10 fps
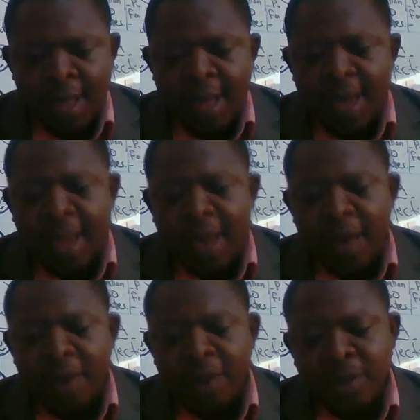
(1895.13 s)
And I
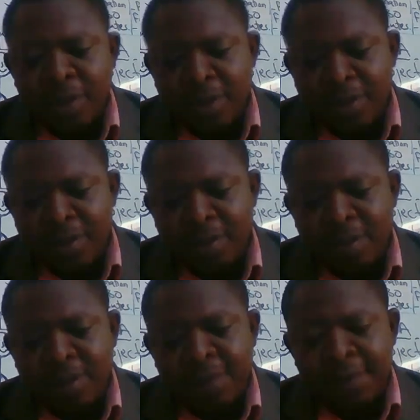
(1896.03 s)
want to
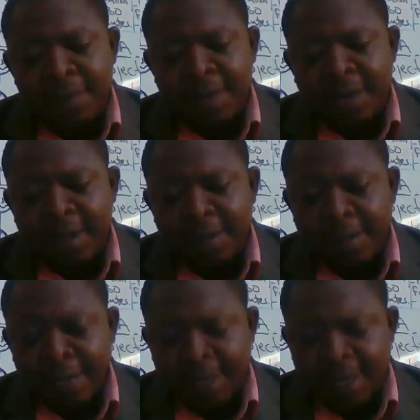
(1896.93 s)
give you a glimpse
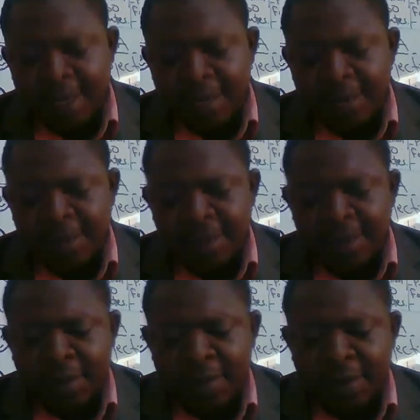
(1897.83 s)
actually of
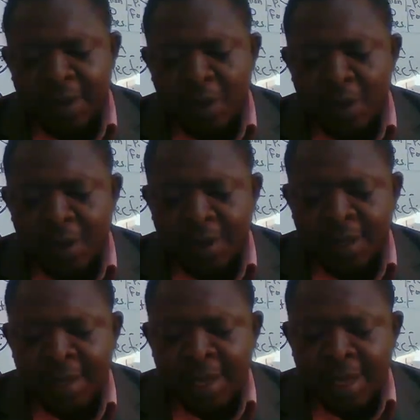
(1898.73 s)
certain qualifier weights
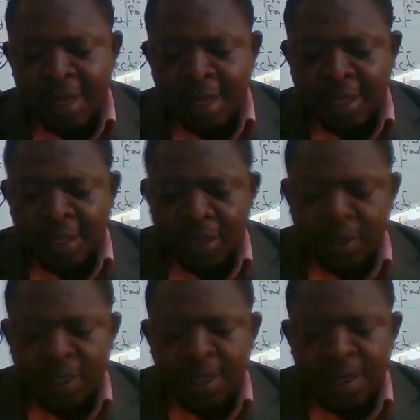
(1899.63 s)
that you
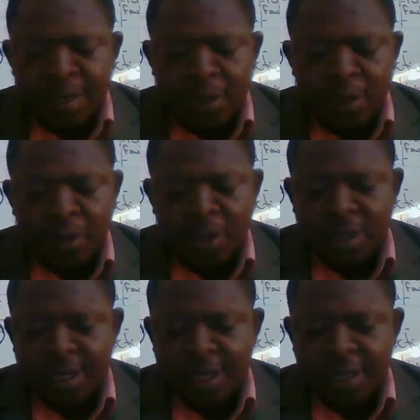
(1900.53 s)
can
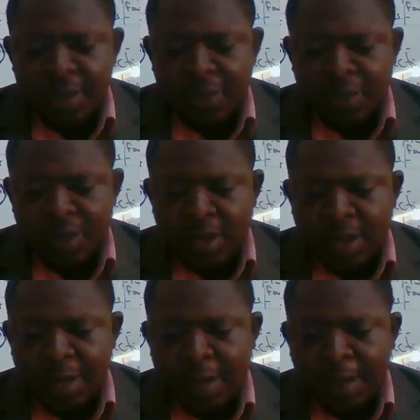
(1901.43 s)
constantly use when you're
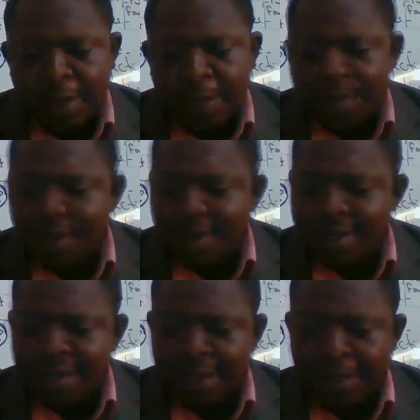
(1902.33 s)
coming up with a
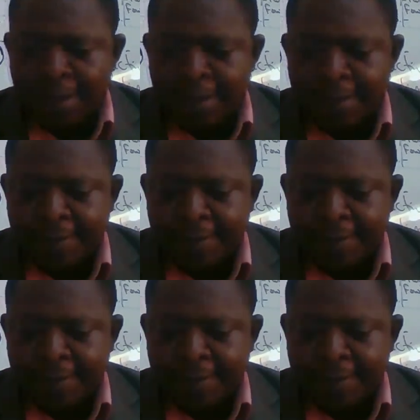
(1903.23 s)
nursing care plan.